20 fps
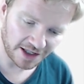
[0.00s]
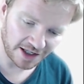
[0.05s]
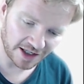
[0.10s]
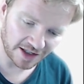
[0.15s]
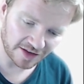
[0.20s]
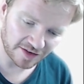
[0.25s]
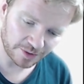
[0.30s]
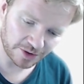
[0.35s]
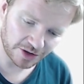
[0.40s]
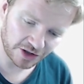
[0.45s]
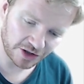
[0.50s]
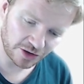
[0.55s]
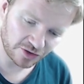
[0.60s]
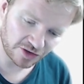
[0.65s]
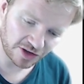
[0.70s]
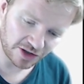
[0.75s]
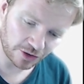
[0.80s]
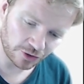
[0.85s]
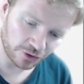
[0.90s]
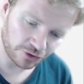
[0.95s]
is I'm going to
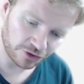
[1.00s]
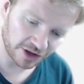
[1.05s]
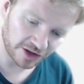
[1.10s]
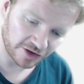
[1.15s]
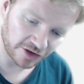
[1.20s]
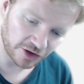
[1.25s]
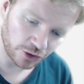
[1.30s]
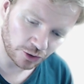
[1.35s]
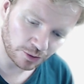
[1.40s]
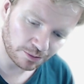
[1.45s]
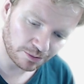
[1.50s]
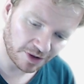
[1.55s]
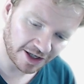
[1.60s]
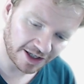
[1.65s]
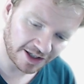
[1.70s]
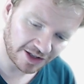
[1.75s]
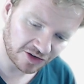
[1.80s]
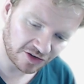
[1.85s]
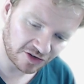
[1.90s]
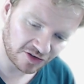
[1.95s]
use a little trick that you
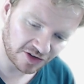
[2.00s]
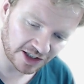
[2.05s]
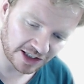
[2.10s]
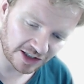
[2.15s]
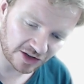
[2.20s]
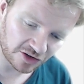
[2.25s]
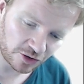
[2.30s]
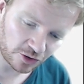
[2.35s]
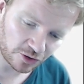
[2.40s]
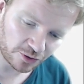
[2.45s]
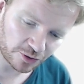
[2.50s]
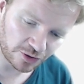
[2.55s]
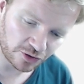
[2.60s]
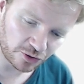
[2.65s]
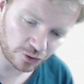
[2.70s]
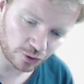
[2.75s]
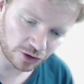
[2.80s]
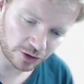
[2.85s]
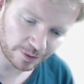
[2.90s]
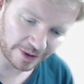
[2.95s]
might see, and it's useful
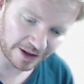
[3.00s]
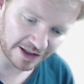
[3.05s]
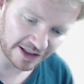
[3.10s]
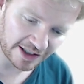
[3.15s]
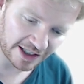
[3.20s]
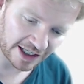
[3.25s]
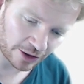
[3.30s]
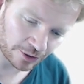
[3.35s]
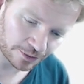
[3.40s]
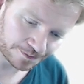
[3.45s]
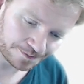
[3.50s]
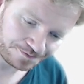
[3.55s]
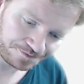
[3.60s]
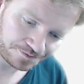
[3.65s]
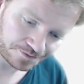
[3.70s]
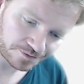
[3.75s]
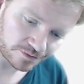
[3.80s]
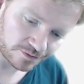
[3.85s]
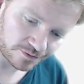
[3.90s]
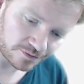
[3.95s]
to talk about it now.
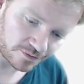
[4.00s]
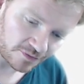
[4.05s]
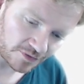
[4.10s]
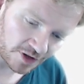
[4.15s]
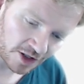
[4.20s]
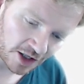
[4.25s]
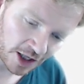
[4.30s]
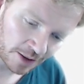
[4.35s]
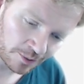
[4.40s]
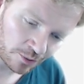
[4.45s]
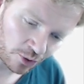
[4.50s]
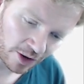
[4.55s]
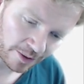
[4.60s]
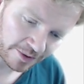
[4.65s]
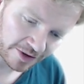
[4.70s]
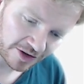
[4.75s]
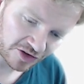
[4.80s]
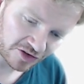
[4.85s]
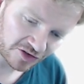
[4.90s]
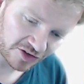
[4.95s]
Um, what
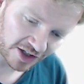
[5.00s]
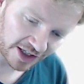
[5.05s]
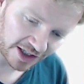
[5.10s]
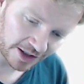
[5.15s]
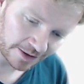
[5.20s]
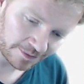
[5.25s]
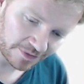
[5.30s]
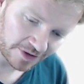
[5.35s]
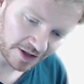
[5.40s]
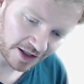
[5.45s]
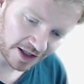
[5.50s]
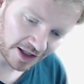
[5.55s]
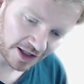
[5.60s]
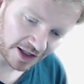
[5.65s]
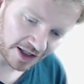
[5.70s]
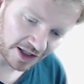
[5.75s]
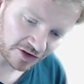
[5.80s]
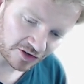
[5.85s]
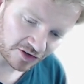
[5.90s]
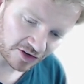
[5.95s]
I'm going to say
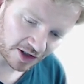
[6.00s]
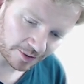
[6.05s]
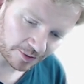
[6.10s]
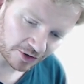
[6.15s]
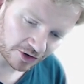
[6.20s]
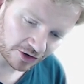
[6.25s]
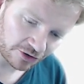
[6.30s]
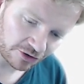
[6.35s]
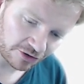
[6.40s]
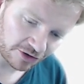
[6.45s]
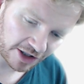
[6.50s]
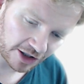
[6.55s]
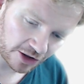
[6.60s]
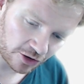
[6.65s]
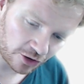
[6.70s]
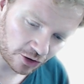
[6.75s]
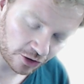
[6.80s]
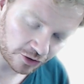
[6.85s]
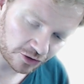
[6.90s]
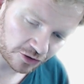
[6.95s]
is that I'm going to create
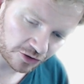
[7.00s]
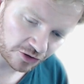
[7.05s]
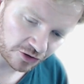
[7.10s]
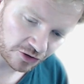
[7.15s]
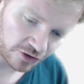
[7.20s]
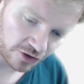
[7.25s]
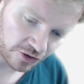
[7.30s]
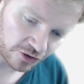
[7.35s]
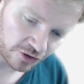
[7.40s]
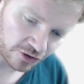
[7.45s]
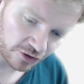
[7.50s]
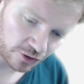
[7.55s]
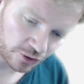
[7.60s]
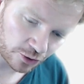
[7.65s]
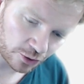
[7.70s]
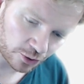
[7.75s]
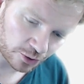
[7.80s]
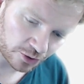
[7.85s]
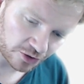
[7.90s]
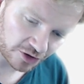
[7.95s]
a constant
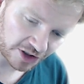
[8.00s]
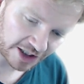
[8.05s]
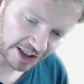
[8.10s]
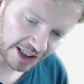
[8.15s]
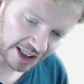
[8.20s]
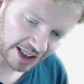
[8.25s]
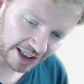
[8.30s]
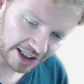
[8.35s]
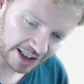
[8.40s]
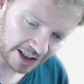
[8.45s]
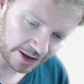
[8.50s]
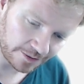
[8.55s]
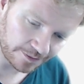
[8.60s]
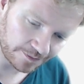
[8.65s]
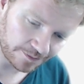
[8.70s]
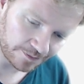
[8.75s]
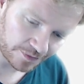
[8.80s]
called k,